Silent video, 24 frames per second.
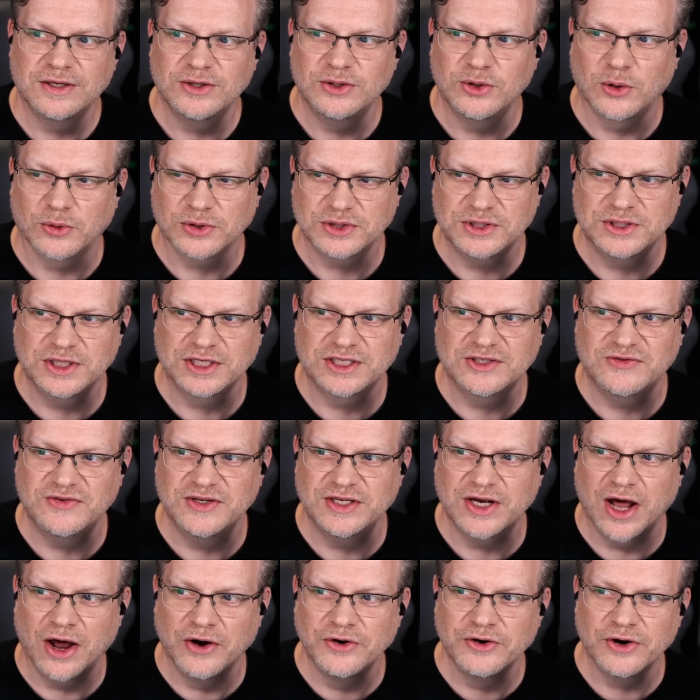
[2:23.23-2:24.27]
You're 6
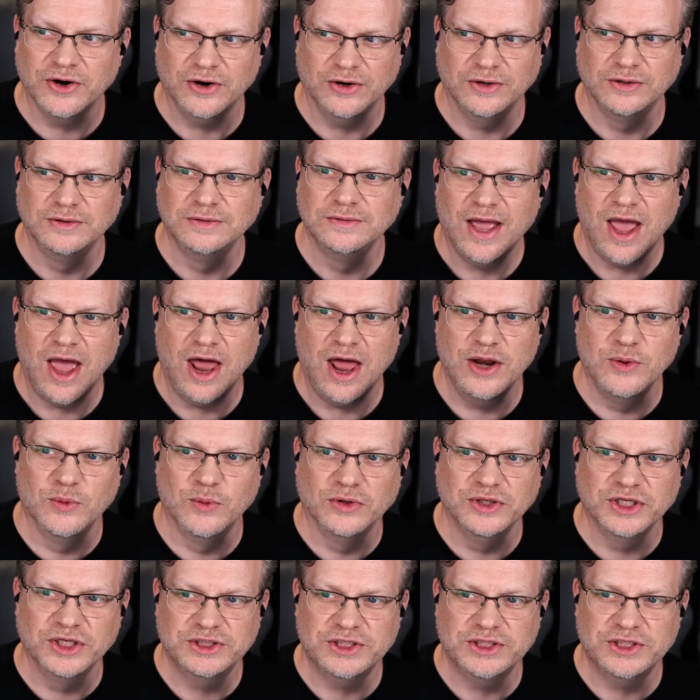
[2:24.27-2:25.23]
feet under. Anyone